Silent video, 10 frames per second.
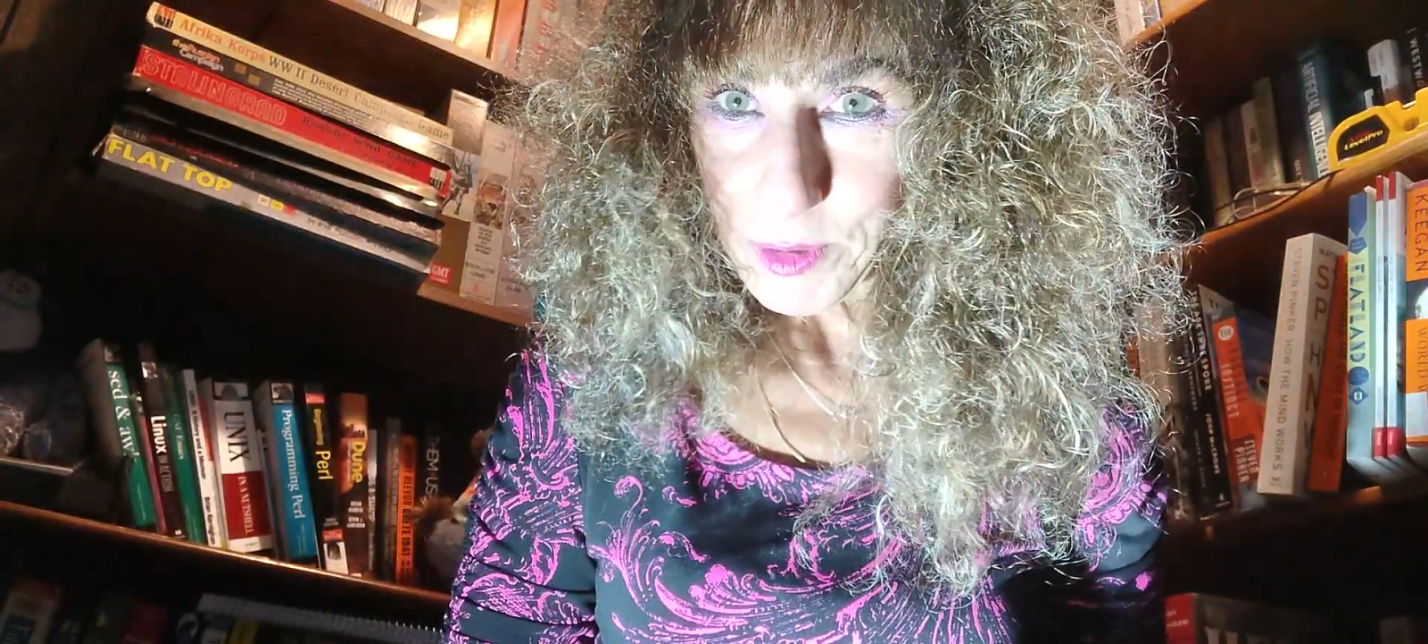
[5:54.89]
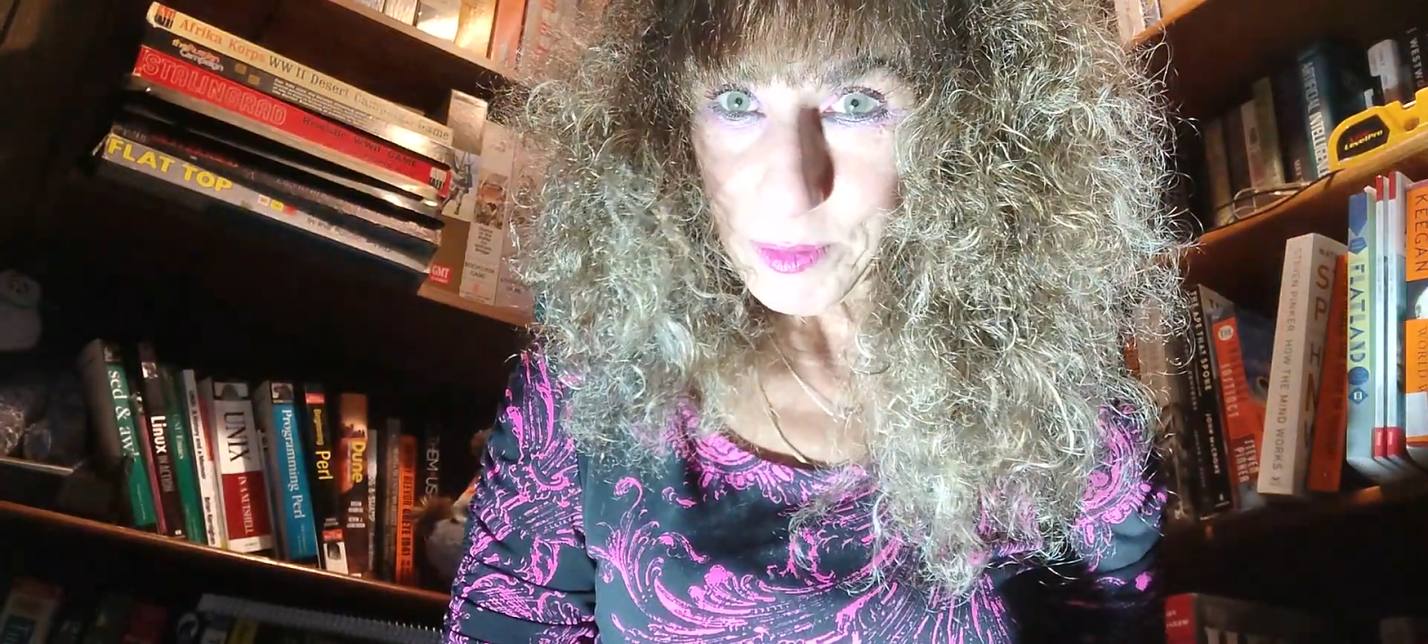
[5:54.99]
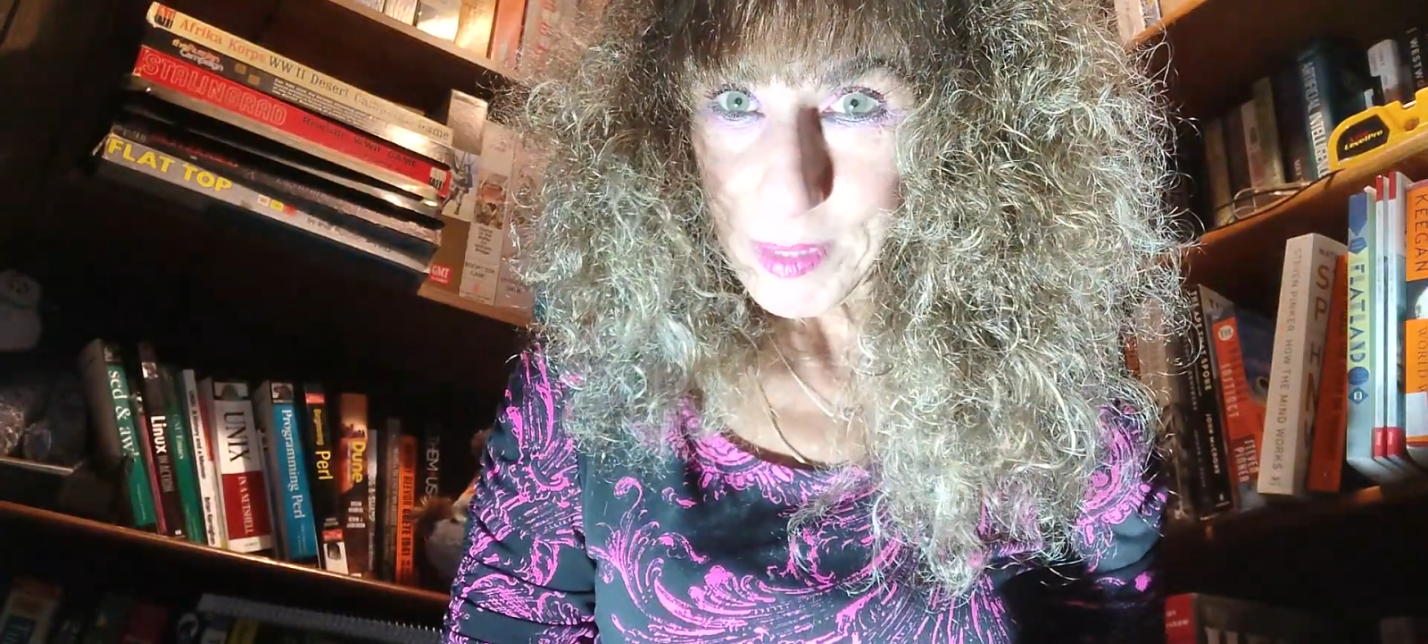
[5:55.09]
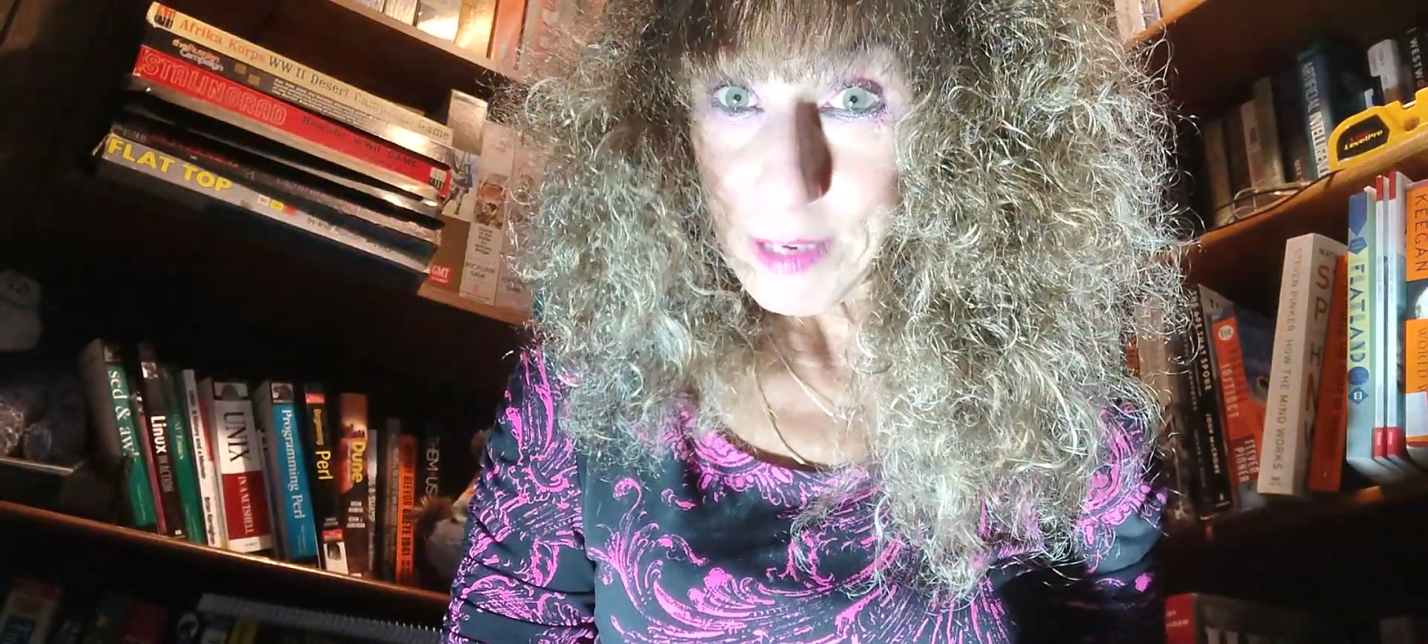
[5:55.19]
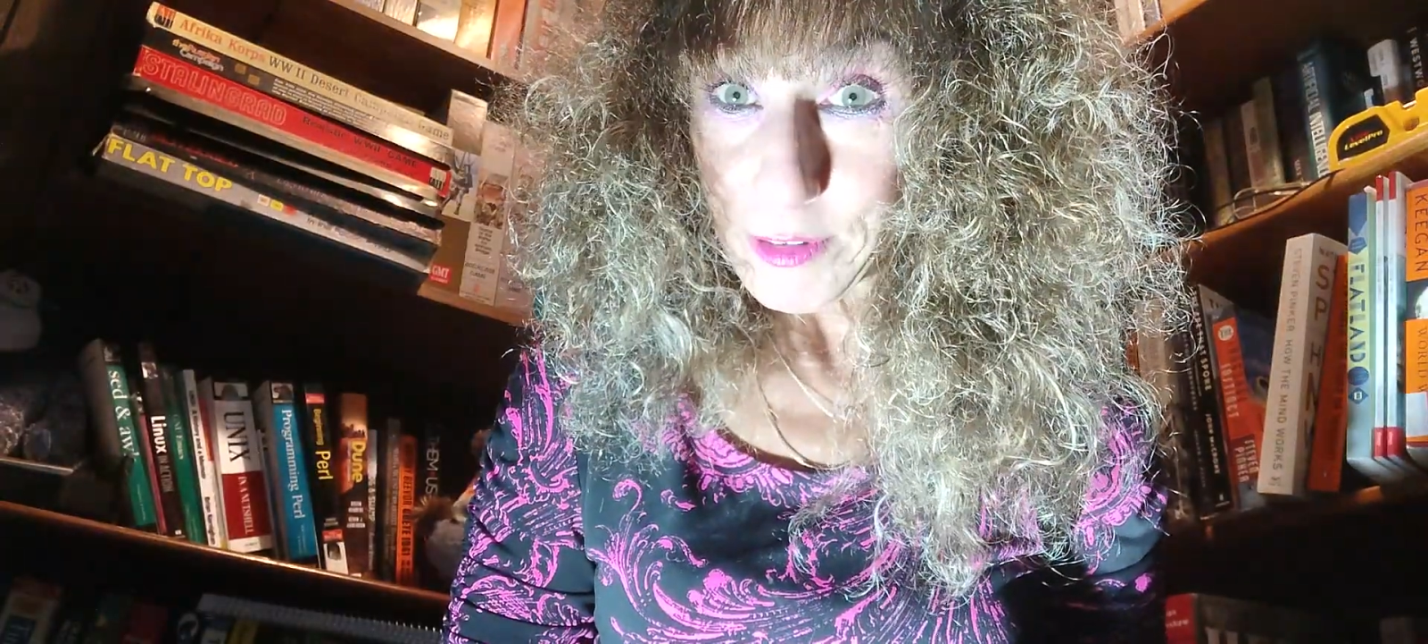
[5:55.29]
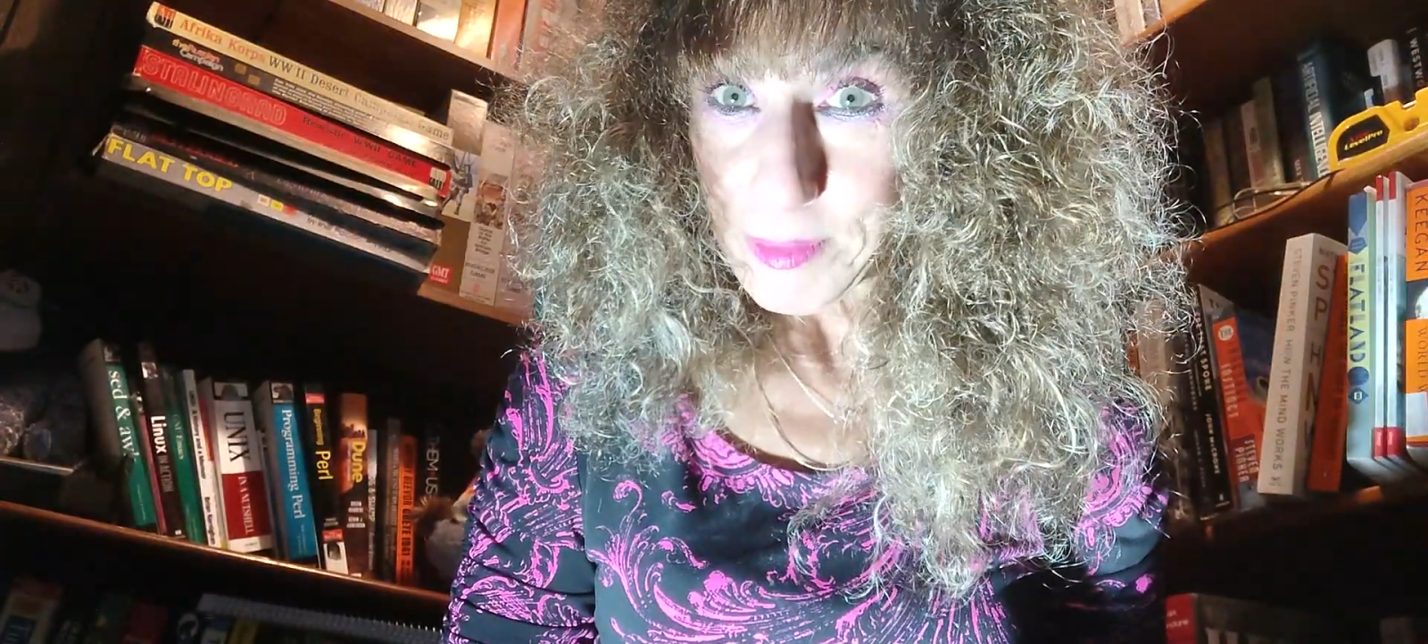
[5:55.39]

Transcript: with me